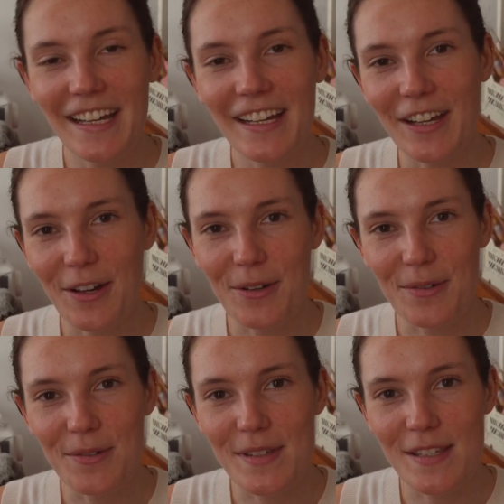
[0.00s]

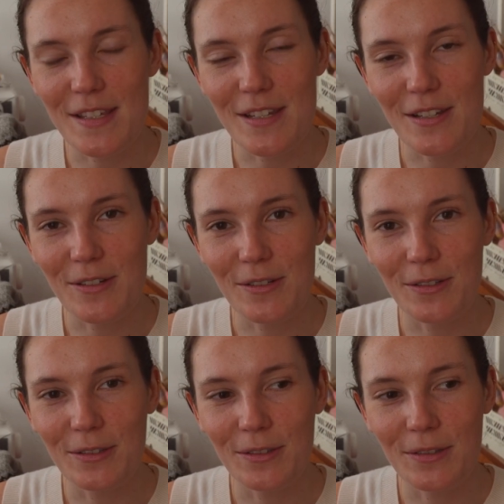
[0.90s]
goes
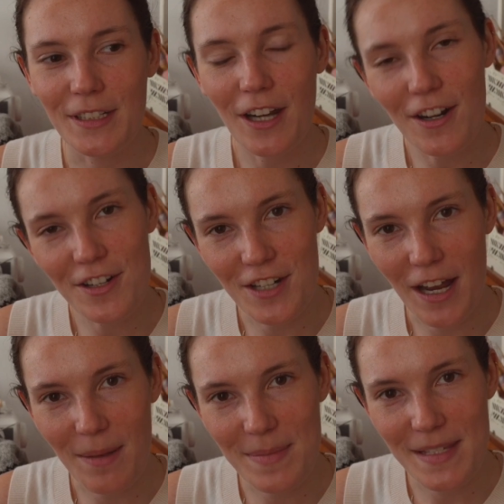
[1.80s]
to yarn
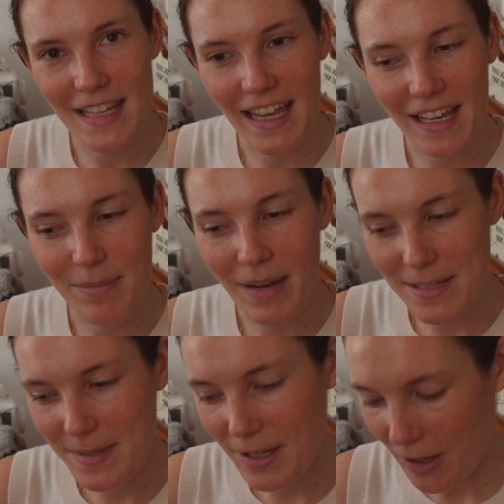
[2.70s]
shops and
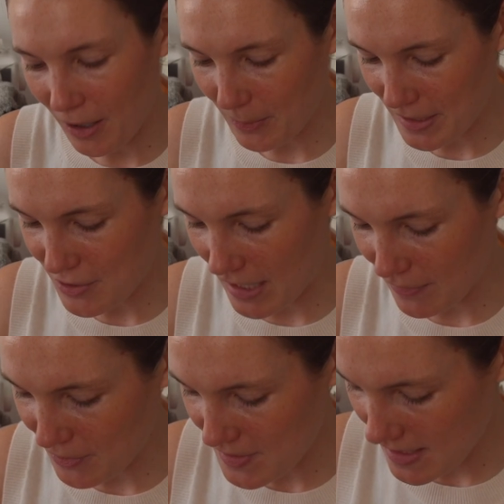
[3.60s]
buys me yarn when he
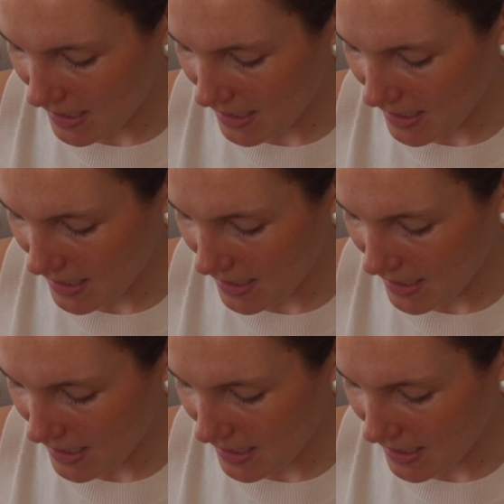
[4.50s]
travels,